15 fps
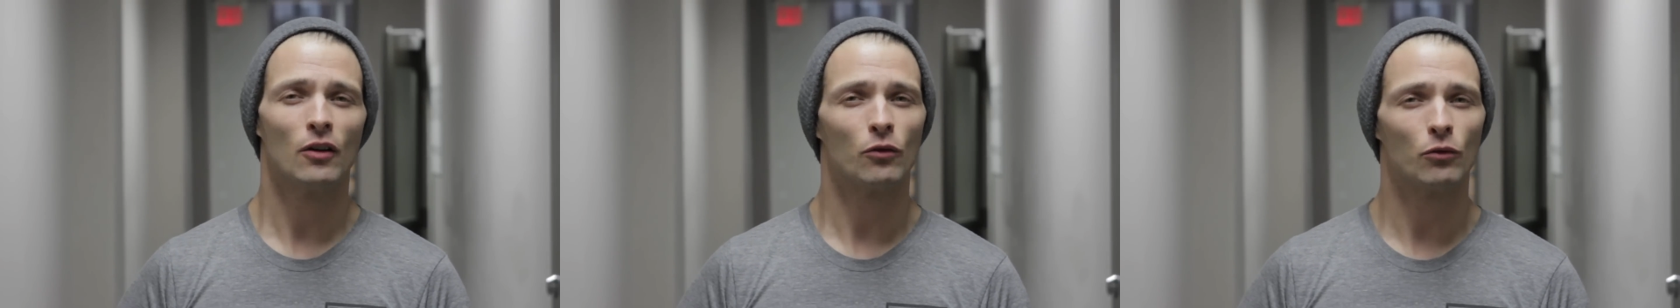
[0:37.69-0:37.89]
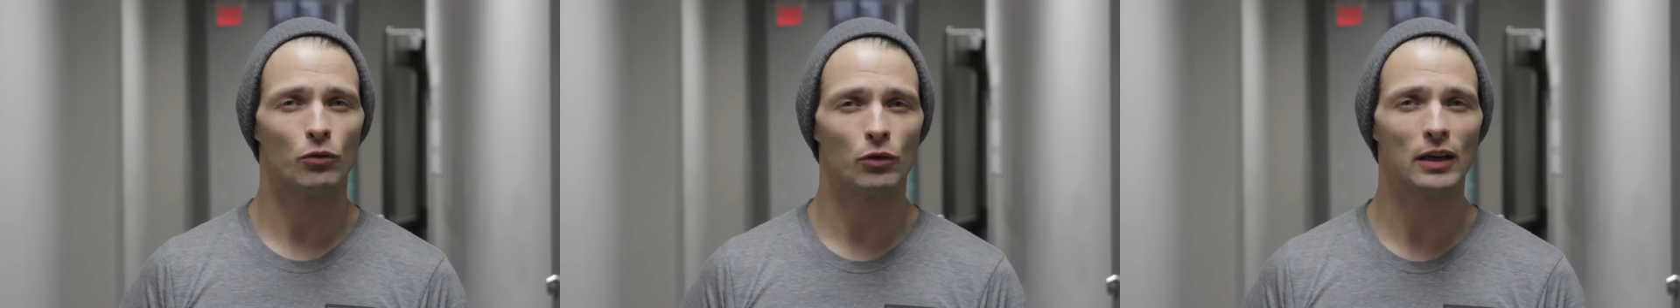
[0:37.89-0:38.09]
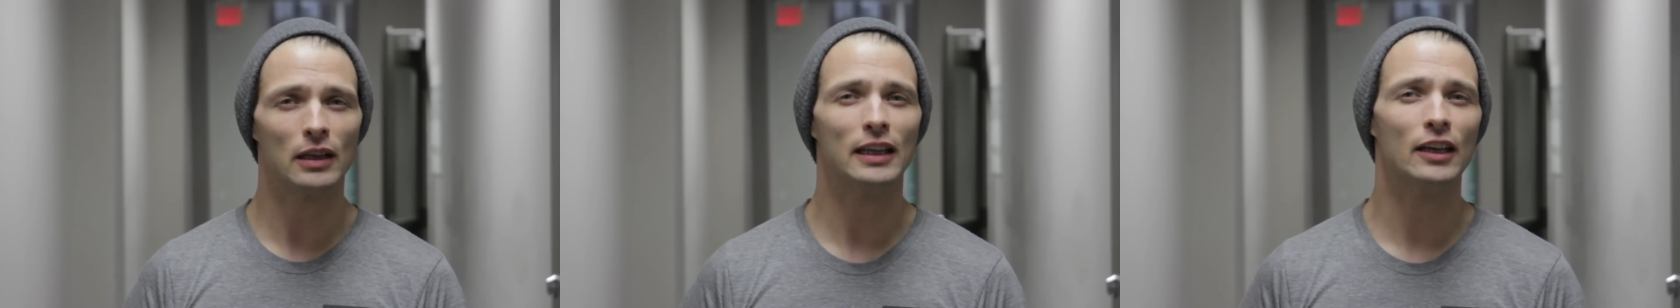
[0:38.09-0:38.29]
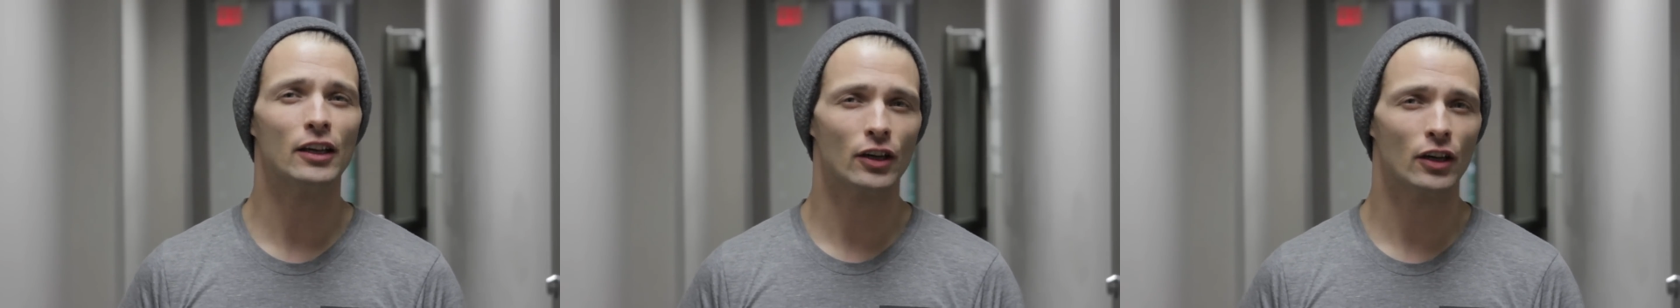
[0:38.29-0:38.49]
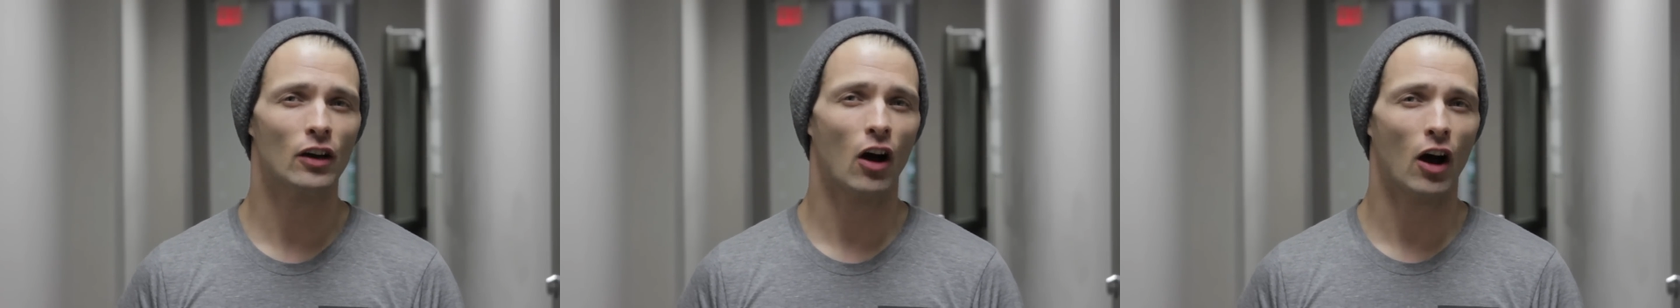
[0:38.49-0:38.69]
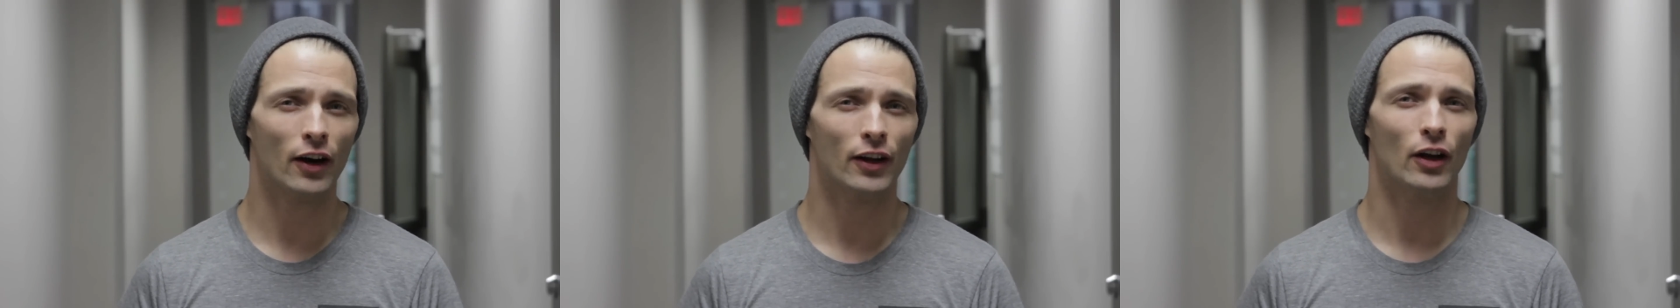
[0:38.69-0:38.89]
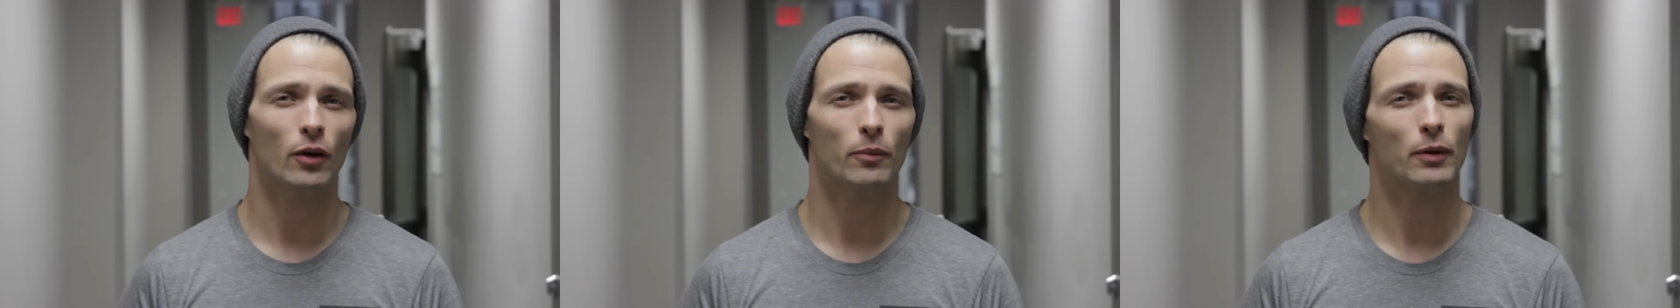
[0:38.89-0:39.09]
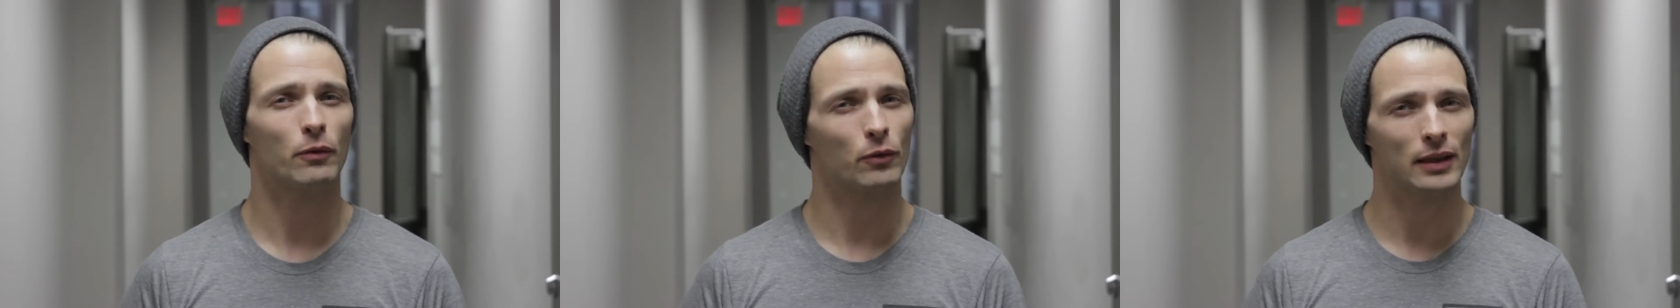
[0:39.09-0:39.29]
really good audio
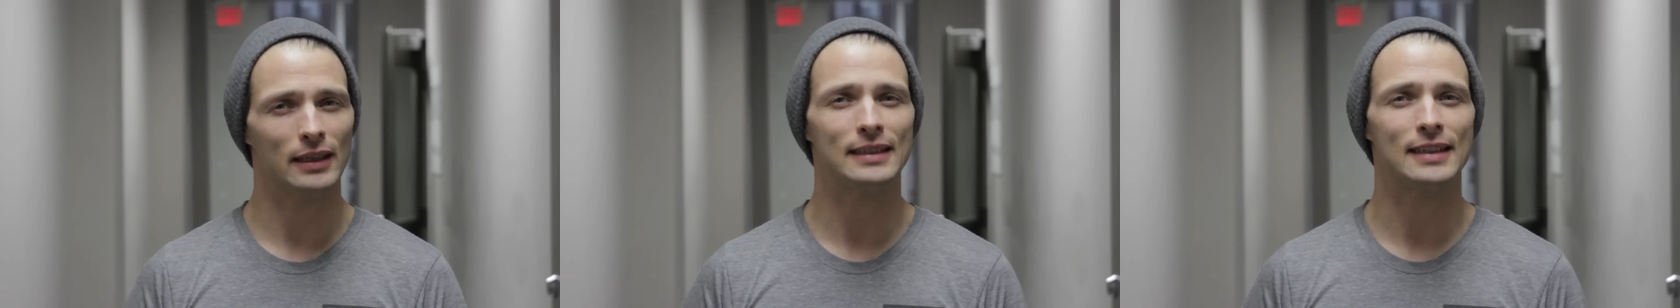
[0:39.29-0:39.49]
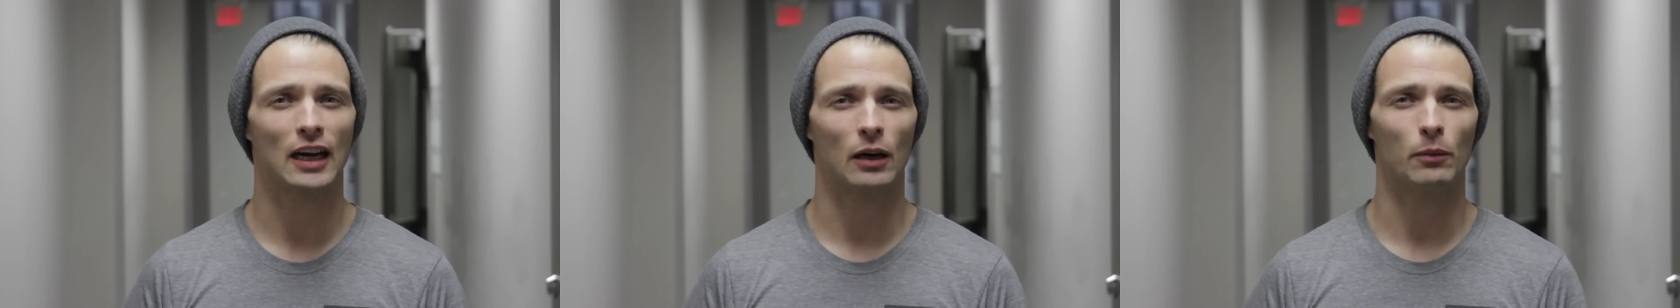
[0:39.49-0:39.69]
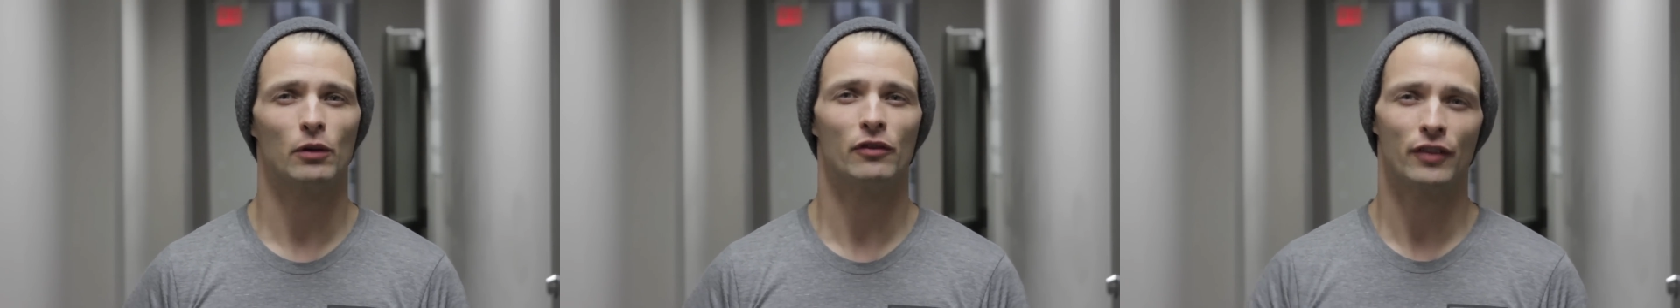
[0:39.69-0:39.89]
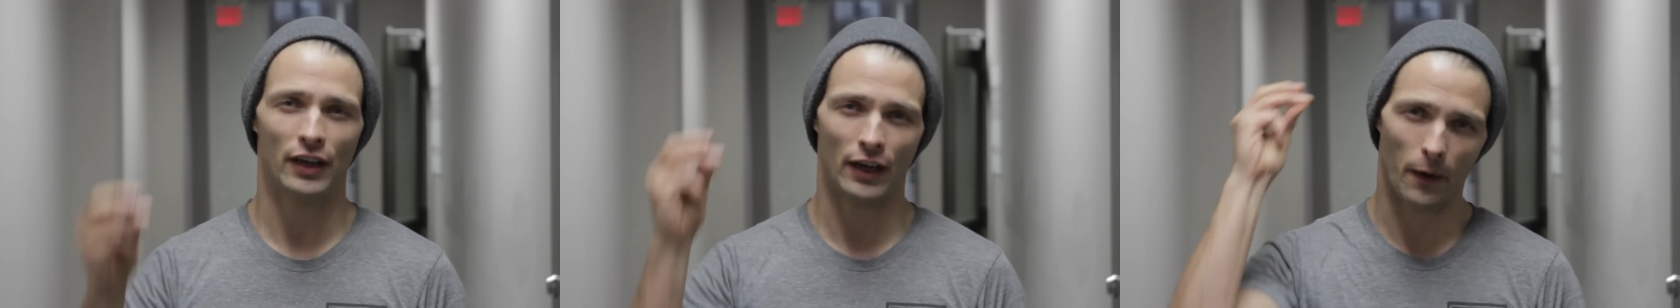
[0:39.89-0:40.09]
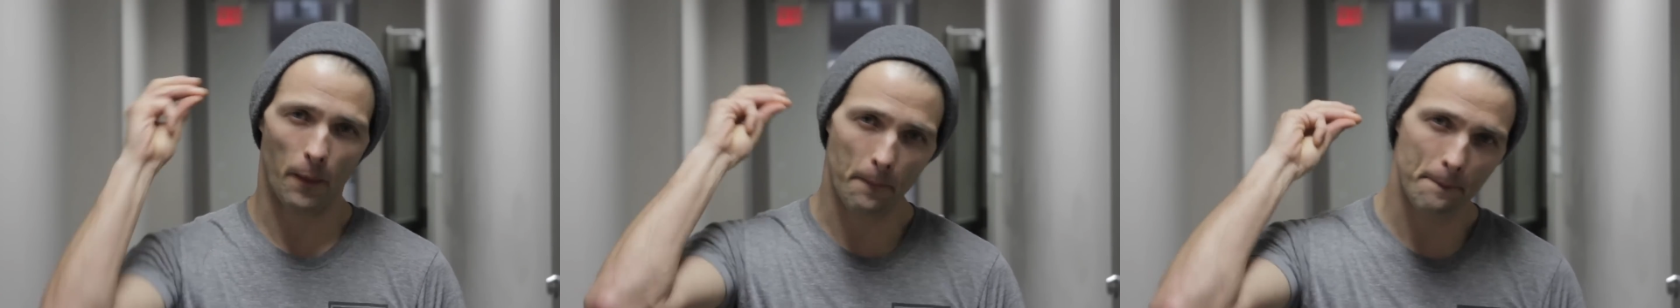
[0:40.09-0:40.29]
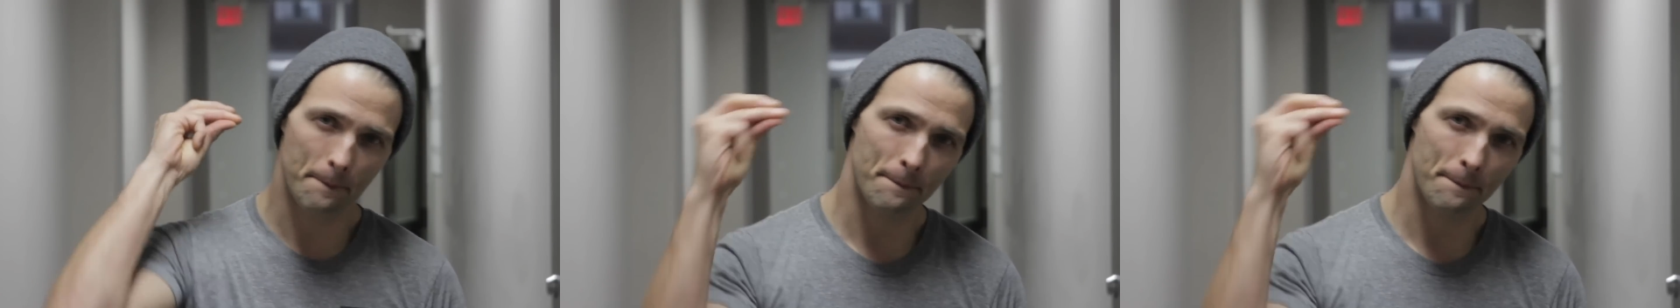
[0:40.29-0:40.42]
but really terrible video.